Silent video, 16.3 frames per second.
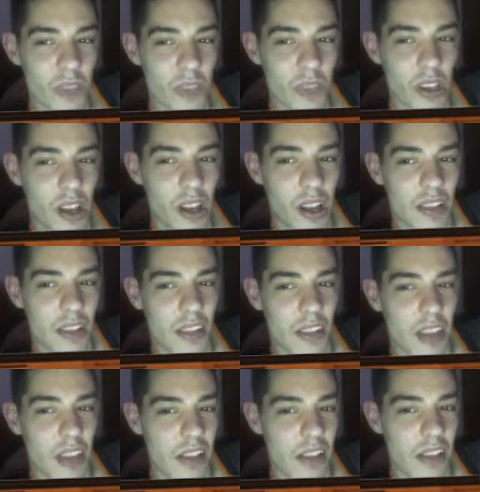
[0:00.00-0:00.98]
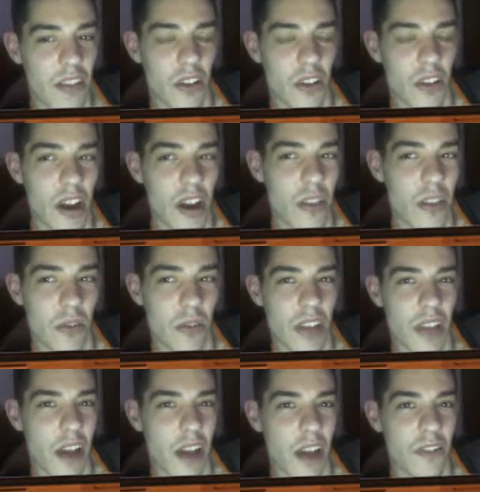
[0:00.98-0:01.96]
I said, that's the guy that was
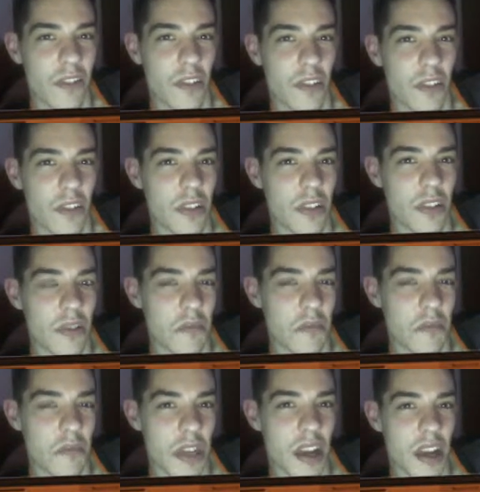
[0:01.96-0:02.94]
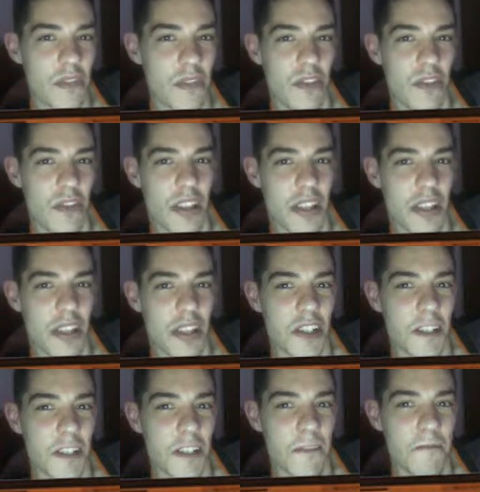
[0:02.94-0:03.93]
after me after Aleasha.
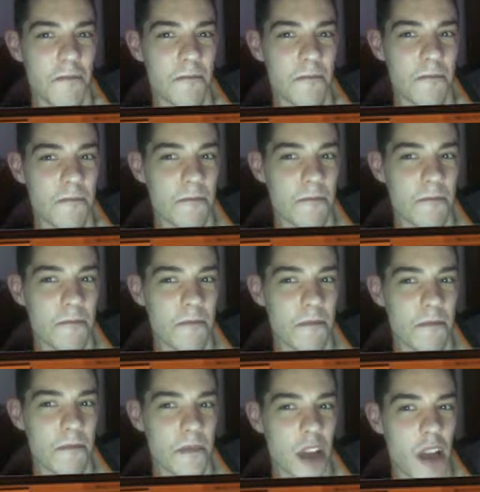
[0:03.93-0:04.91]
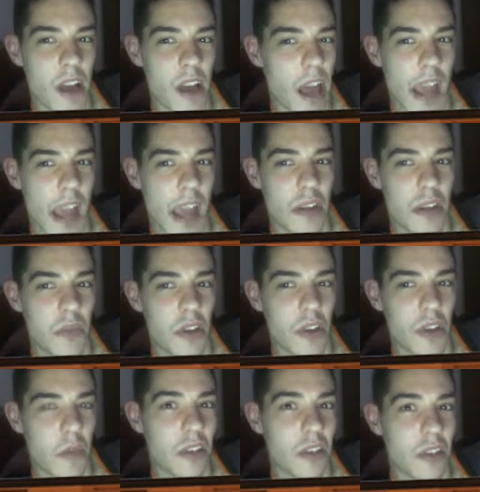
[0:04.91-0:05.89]
I hate him so
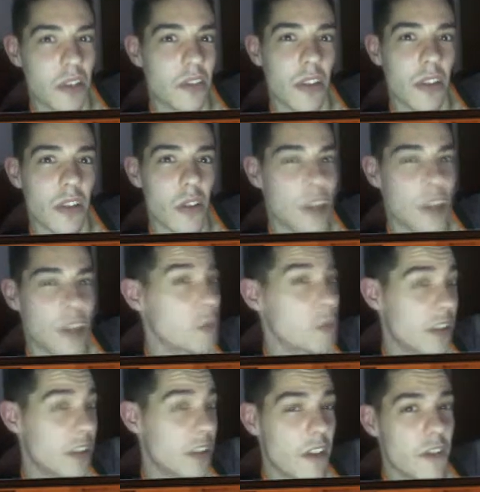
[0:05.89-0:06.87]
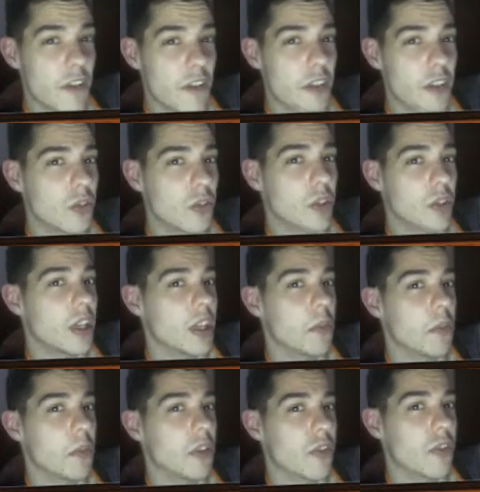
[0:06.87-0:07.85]
much. That's when I first looked at him in
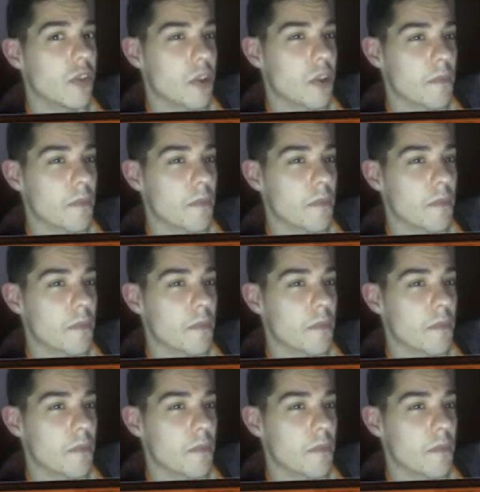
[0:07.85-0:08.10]
the room.